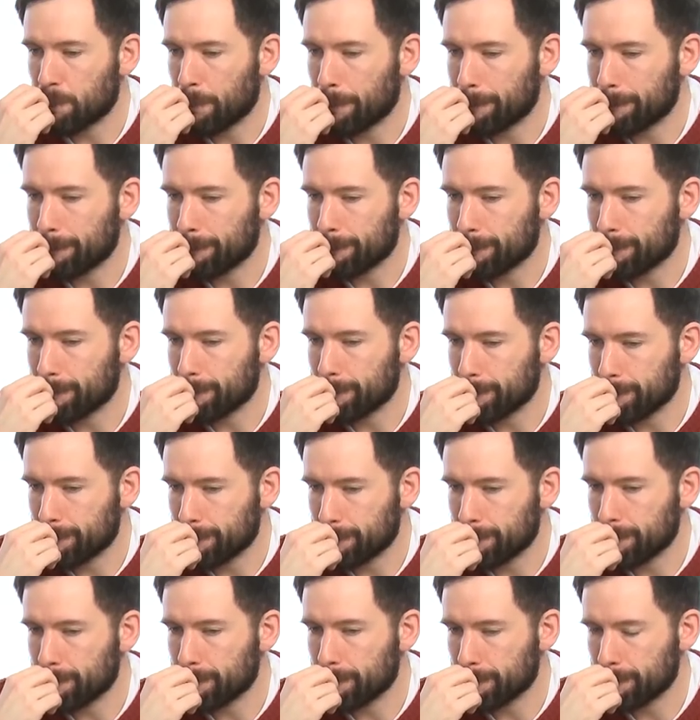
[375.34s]

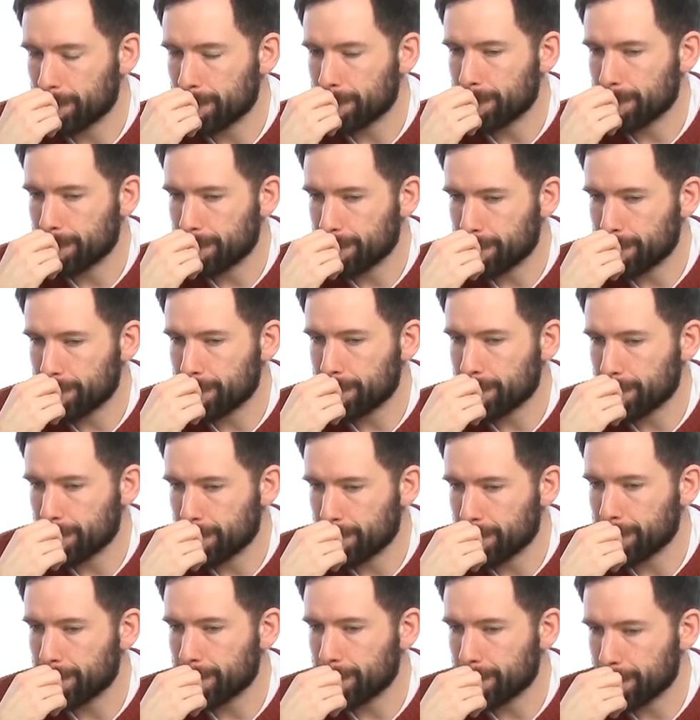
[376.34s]

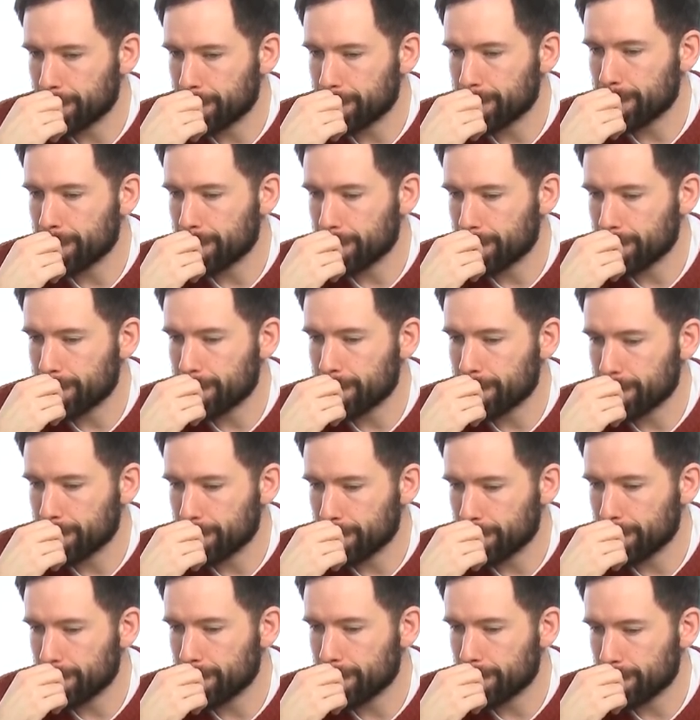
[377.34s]

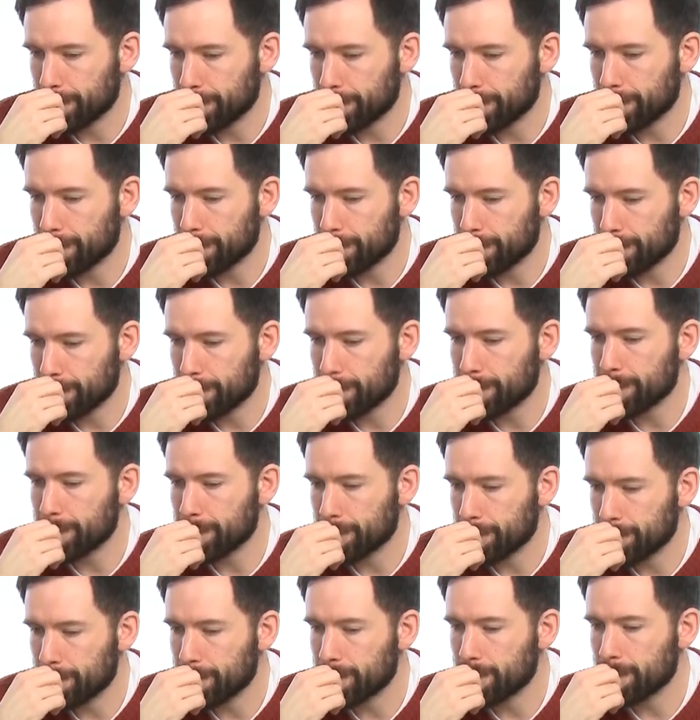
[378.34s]

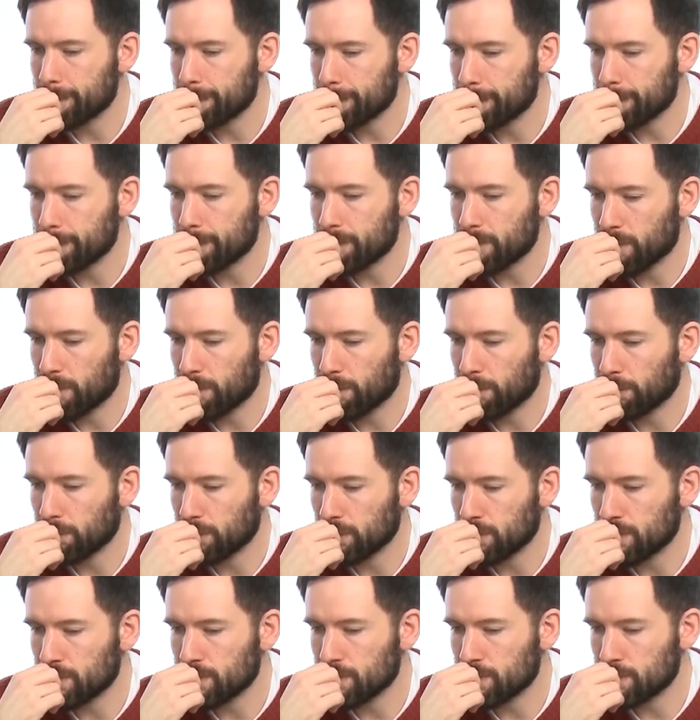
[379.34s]

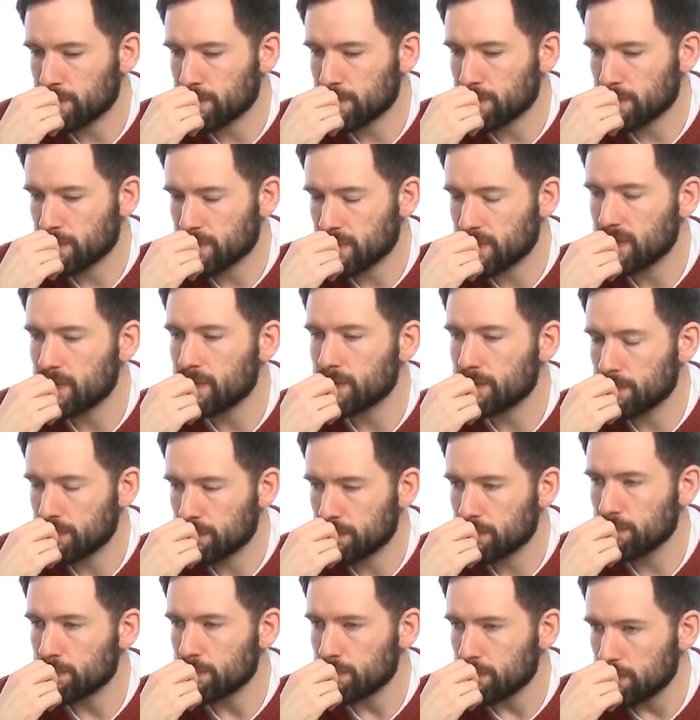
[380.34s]

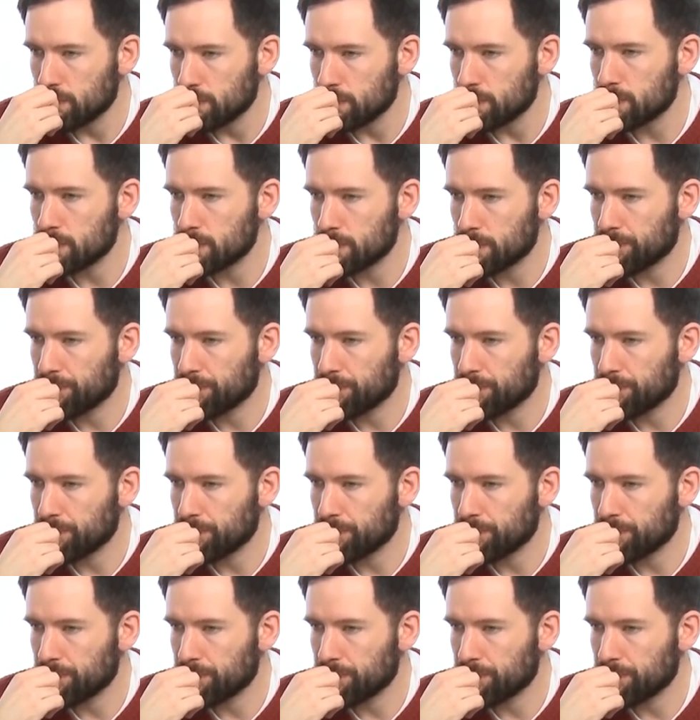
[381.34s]
The person shown says nothing.